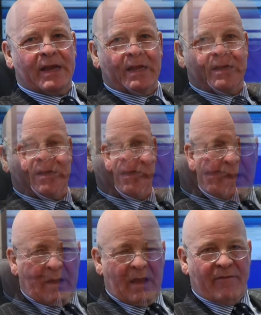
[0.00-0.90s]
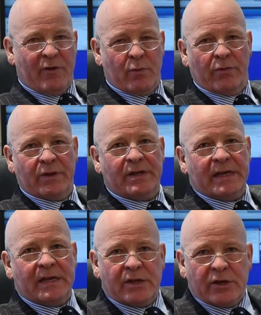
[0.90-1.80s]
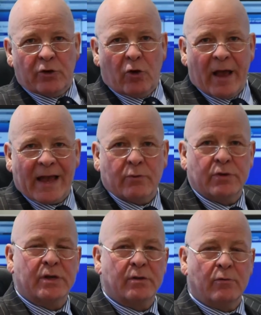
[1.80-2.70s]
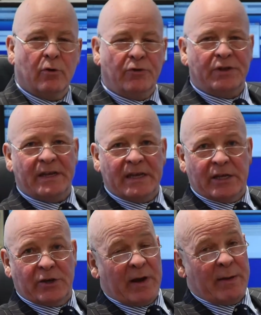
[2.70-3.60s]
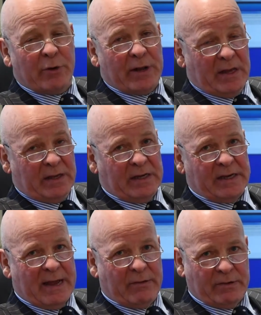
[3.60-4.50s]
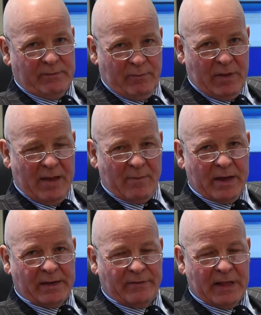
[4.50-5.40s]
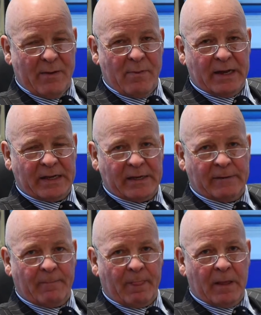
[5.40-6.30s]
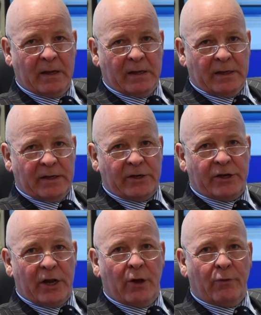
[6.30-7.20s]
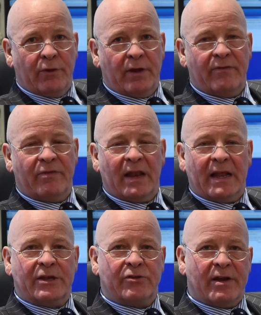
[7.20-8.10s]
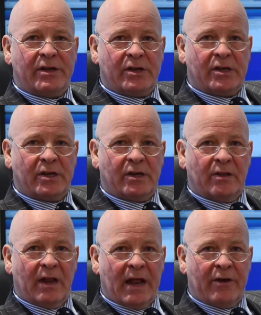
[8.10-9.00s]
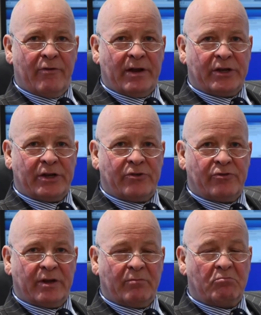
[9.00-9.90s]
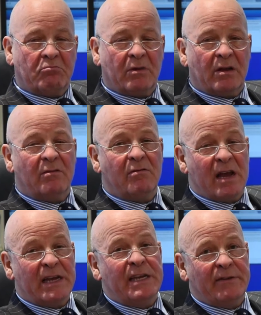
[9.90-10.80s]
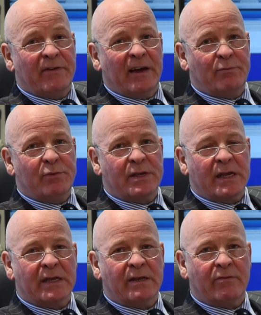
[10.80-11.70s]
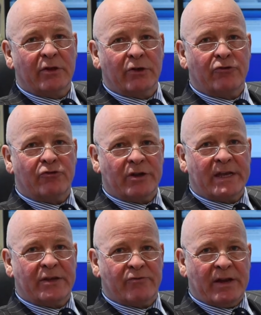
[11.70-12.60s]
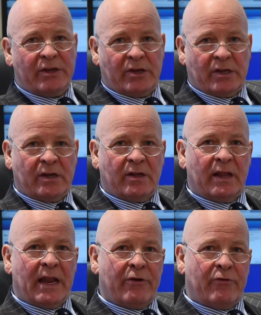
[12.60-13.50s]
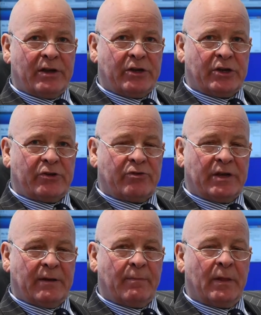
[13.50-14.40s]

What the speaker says: Answers. If you want the deeds to your house, or the deeds to anybody else's house for that matter, did you know that if the land's registered at the land registry, and 95% of the country is registered at the land registry,